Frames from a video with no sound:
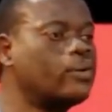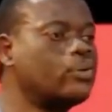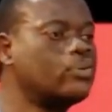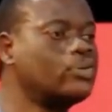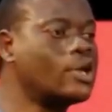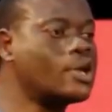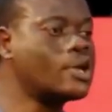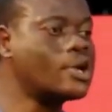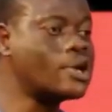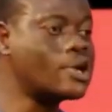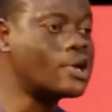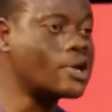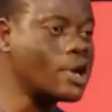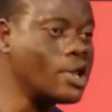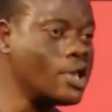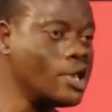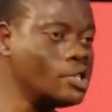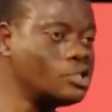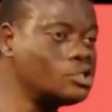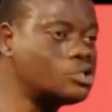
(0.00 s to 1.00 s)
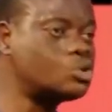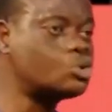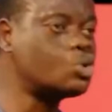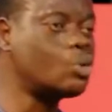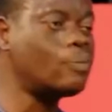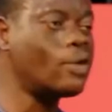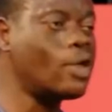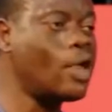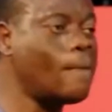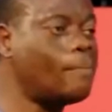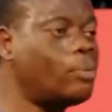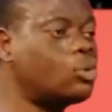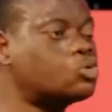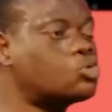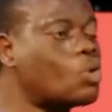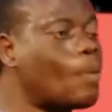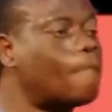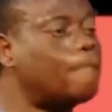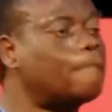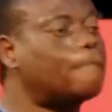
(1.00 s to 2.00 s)
the grace to be able
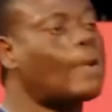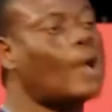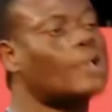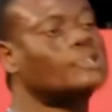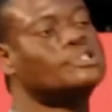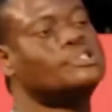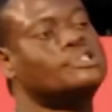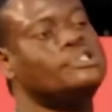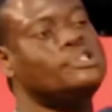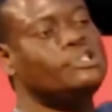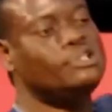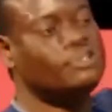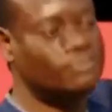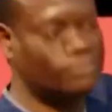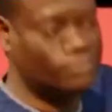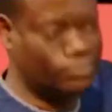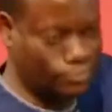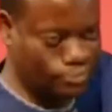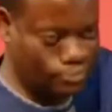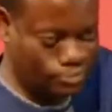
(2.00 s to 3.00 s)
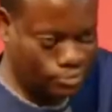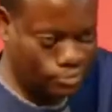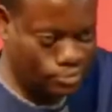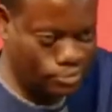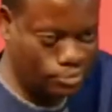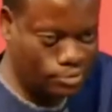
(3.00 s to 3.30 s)
to perceive.